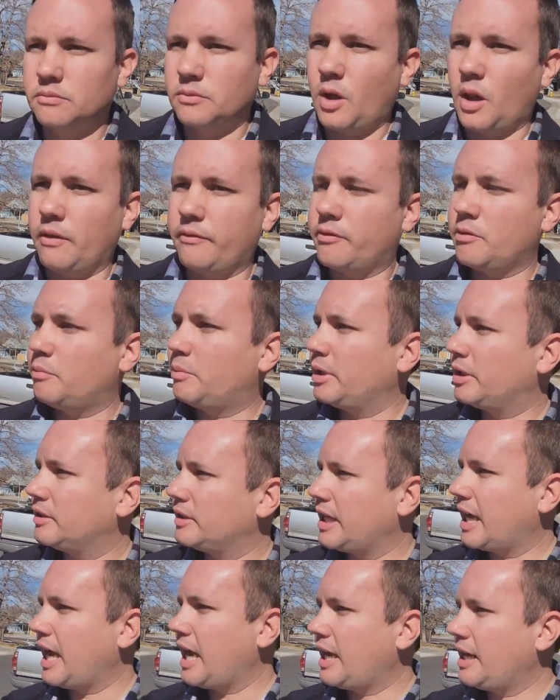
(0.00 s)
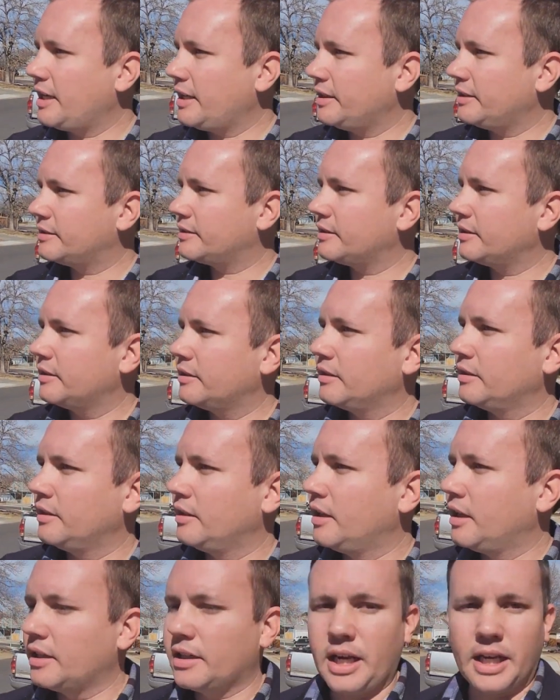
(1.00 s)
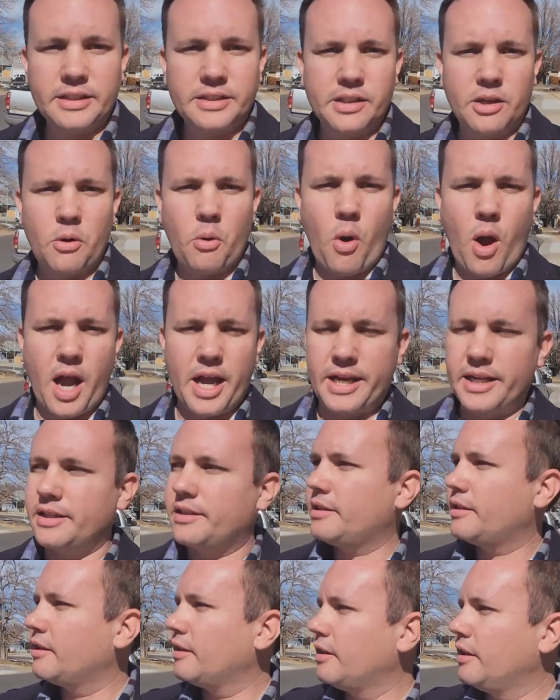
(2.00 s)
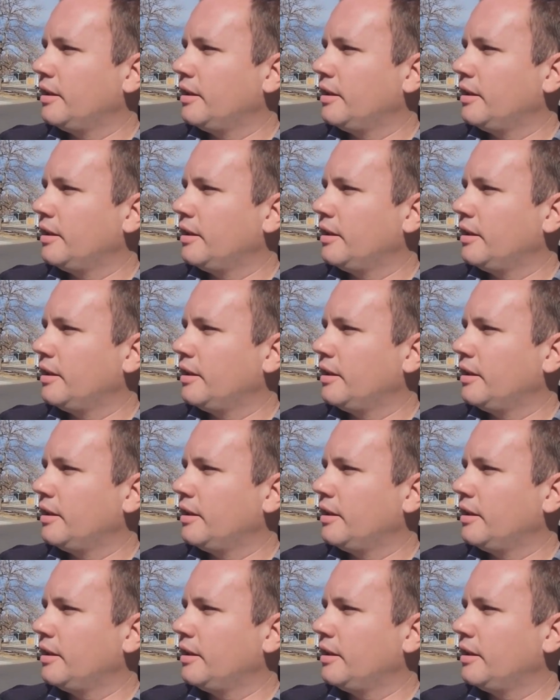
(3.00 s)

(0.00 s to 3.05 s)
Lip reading: All of them built in the 80s. Nice and quiet.